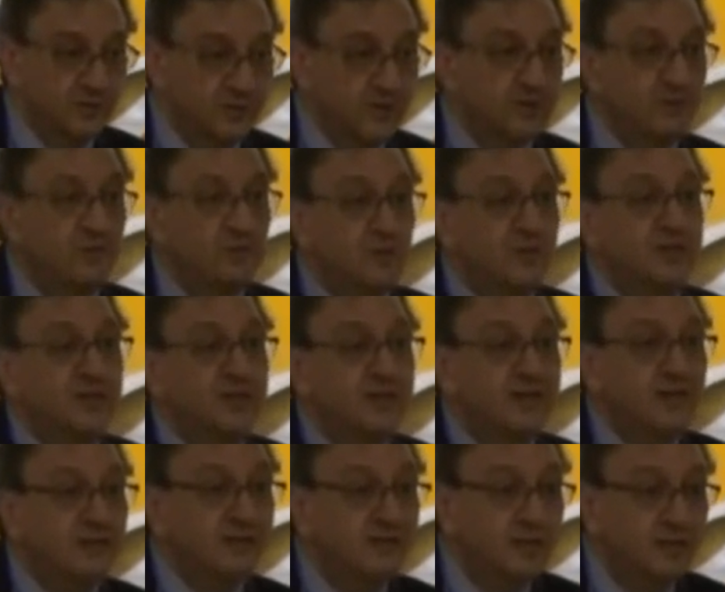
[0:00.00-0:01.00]
Even when they
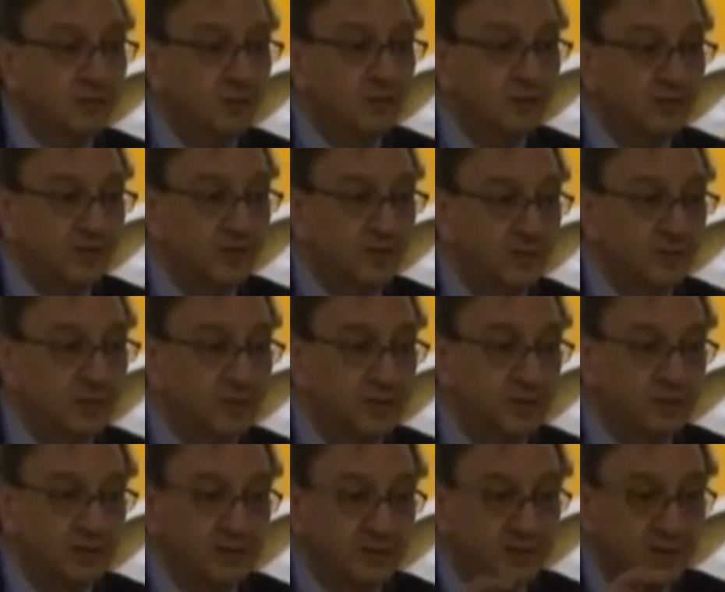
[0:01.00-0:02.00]
get chemotherapy,
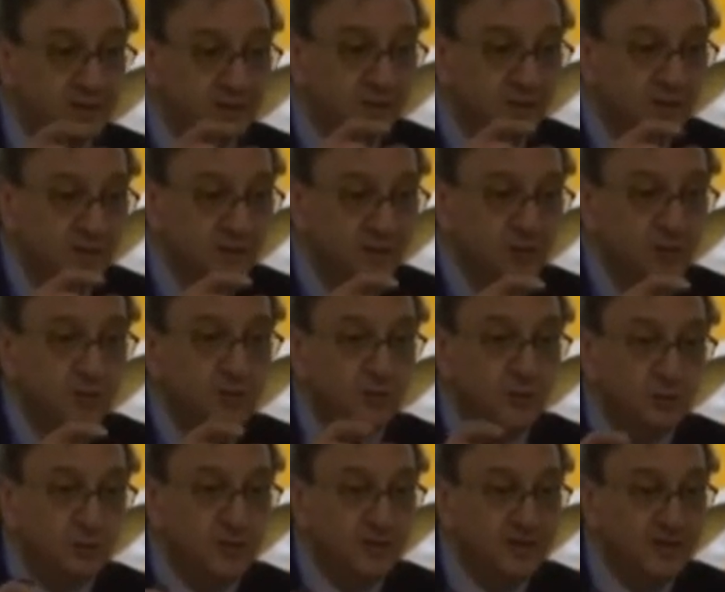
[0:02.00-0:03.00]
the
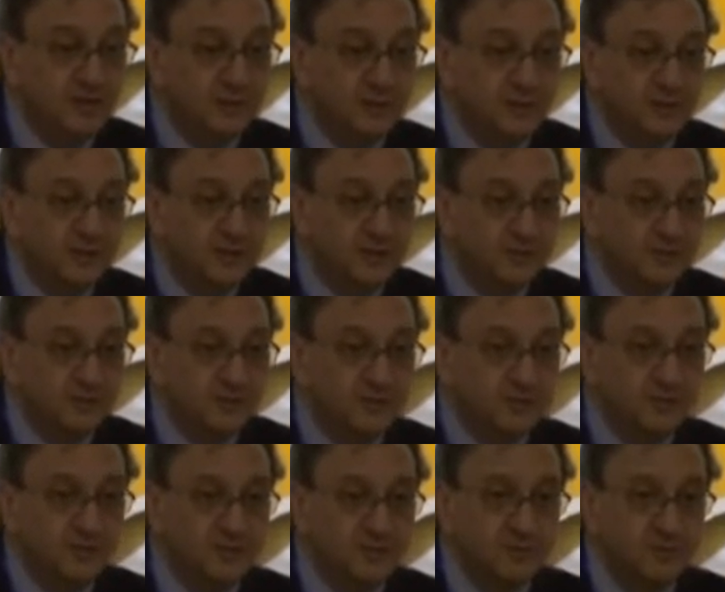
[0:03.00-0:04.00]
neutropenia period
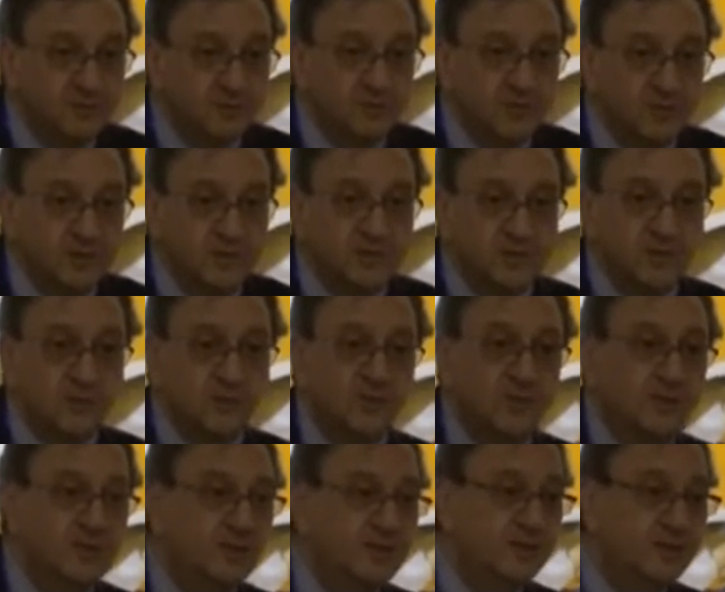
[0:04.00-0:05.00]
is
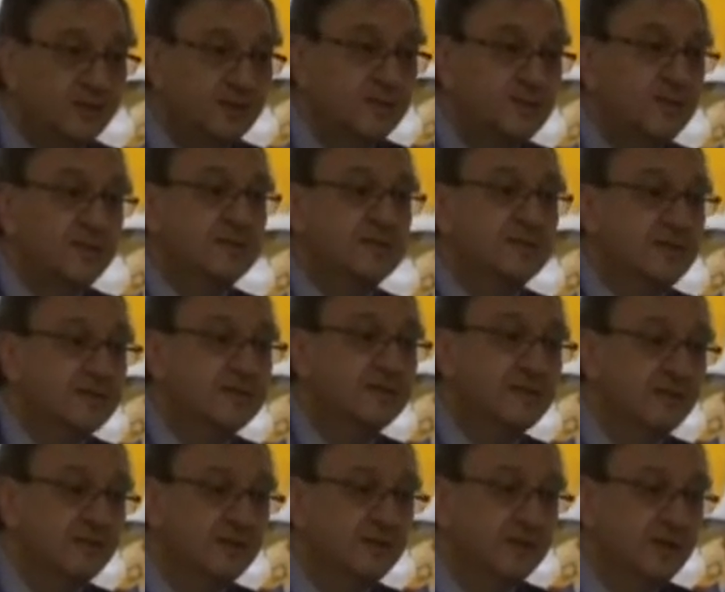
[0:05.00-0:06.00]
less than
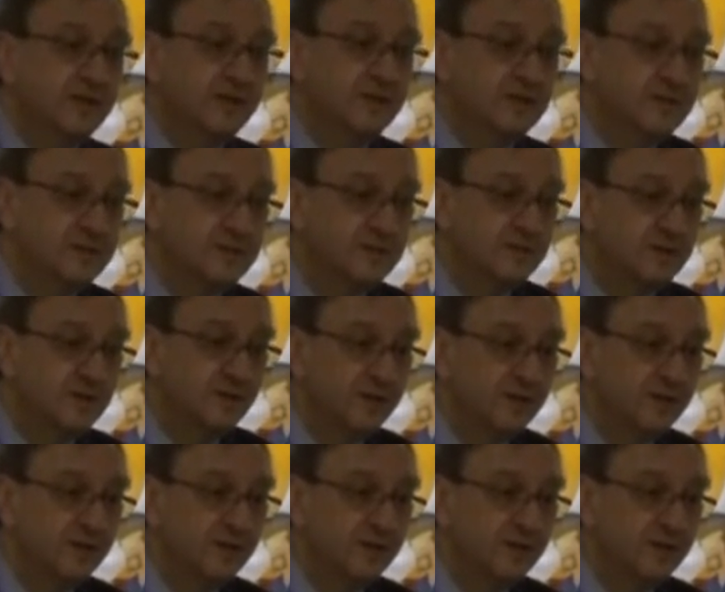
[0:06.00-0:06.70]
7 days.